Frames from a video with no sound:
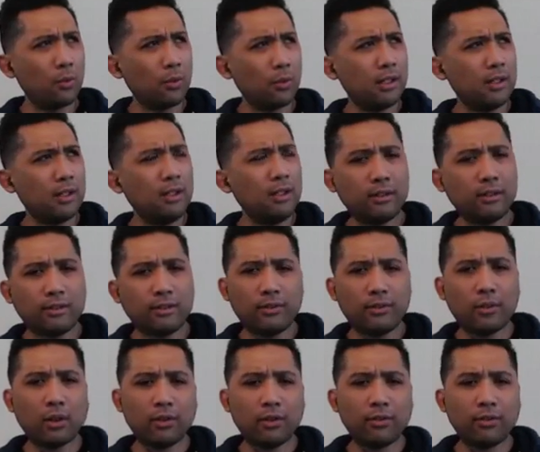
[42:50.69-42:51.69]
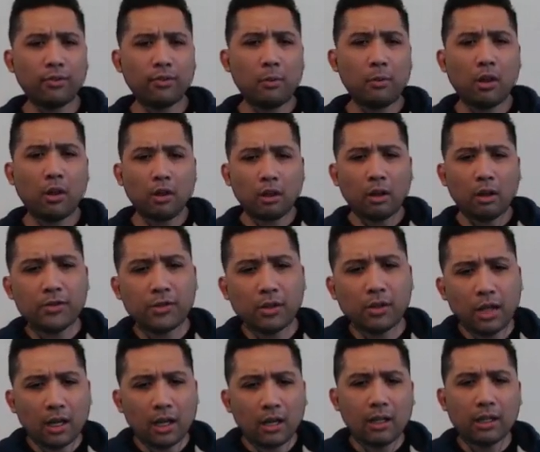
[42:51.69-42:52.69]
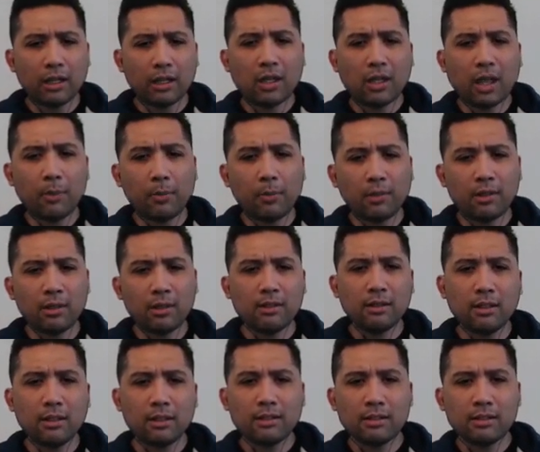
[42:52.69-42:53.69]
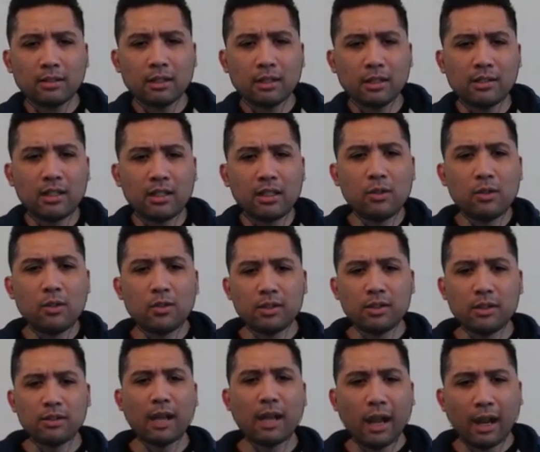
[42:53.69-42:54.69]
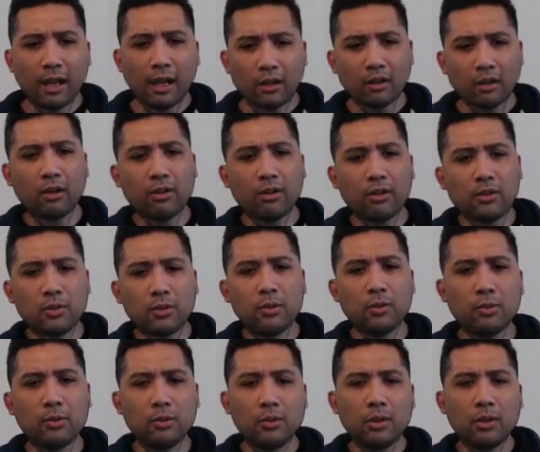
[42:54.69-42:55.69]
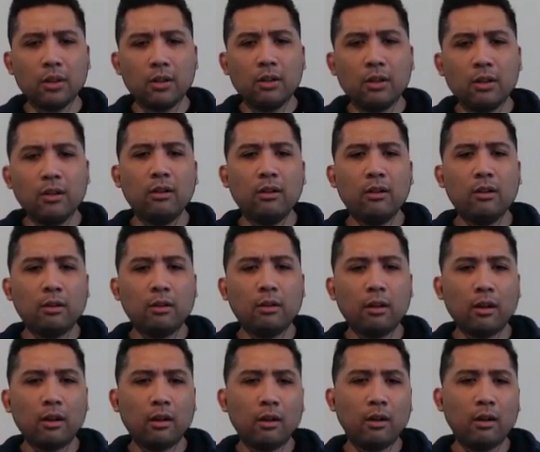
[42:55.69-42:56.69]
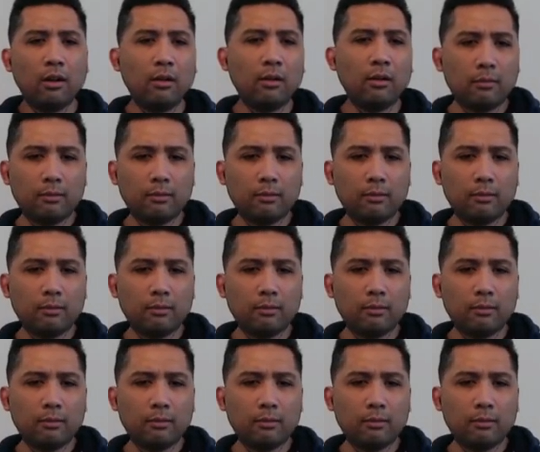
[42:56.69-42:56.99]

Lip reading: didn't Darth Maul also kind of like dabbled into this because he used his anger to an